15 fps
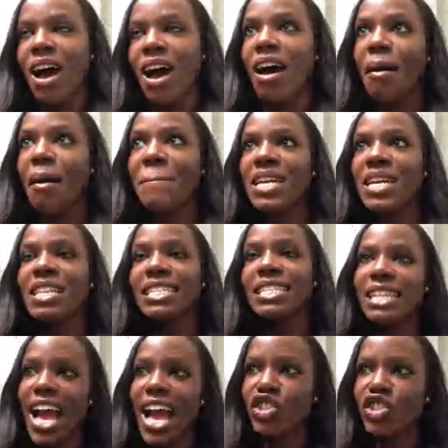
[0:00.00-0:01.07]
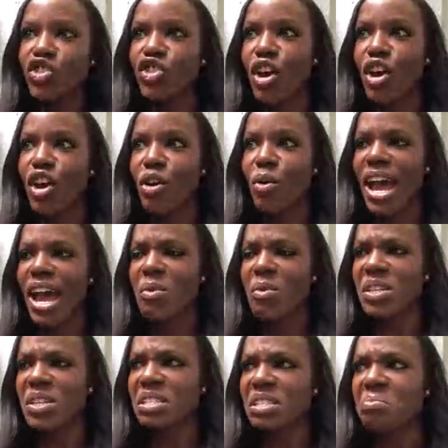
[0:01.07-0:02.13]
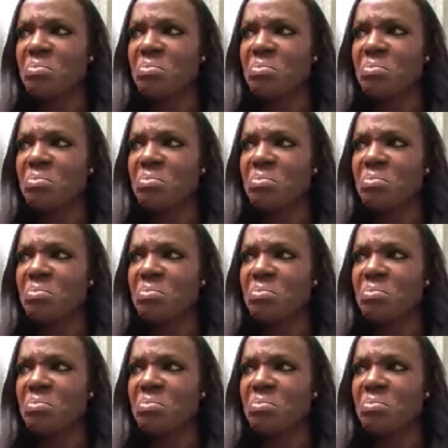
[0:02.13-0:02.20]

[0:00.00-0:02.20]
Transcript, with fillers: Um, this last show